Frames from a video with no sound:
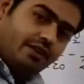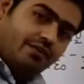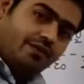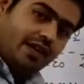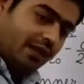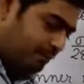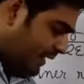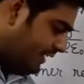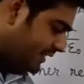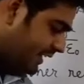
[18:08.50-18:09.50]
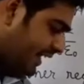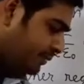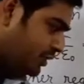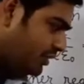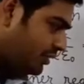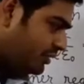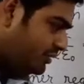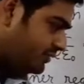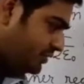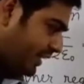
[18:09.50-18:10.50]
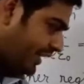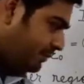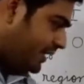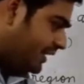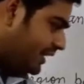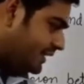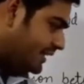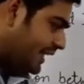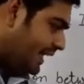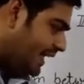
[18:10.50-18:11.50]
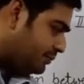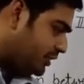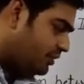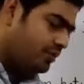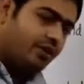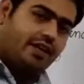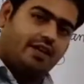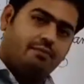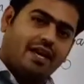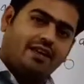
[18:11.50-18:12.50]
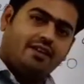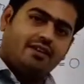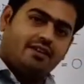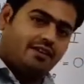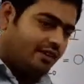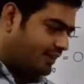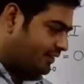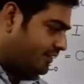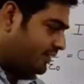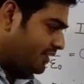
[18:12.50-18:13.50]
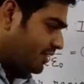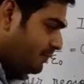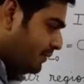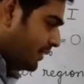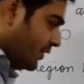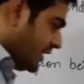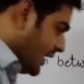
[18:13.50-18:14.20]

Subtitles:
we can place K epsilon naught, so it can be written as K epsilon naught A by D. But what is